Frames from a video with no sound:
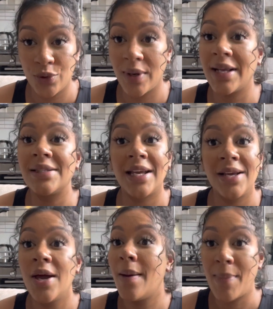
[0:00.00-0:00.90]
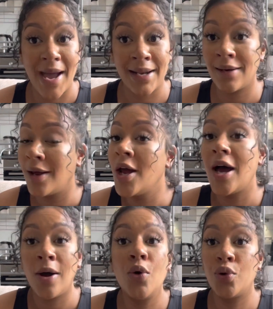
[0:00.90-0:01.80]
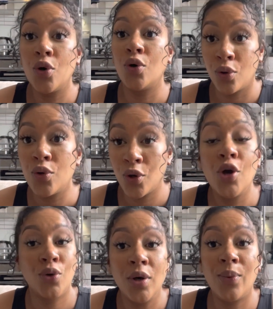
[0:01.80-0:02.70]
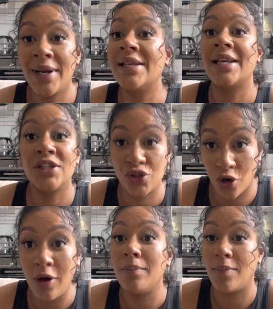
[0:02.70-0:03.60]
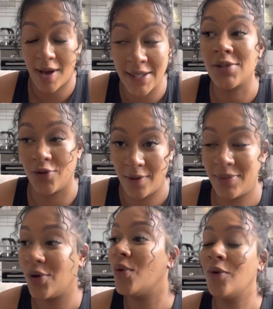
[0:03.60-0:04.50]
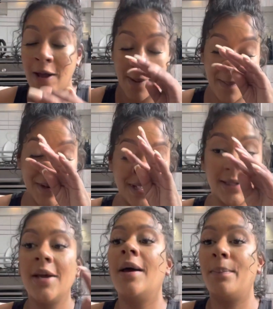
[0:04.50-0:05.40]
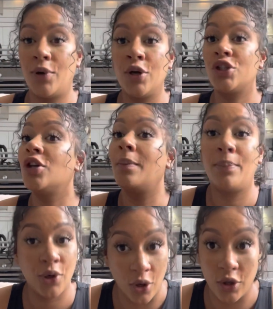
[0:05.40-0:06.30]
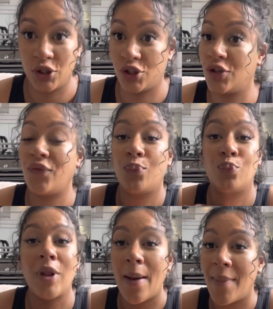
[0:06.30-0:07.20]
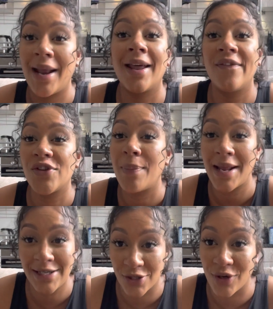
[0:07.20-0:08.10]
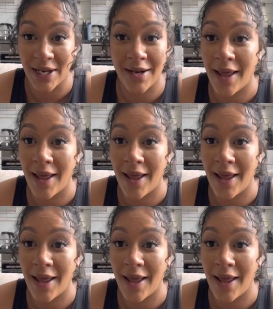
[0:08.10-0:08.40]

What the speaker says: When they say pant, when they say stop, I stopped. All I remember is push. Pushed, like my life depended on it.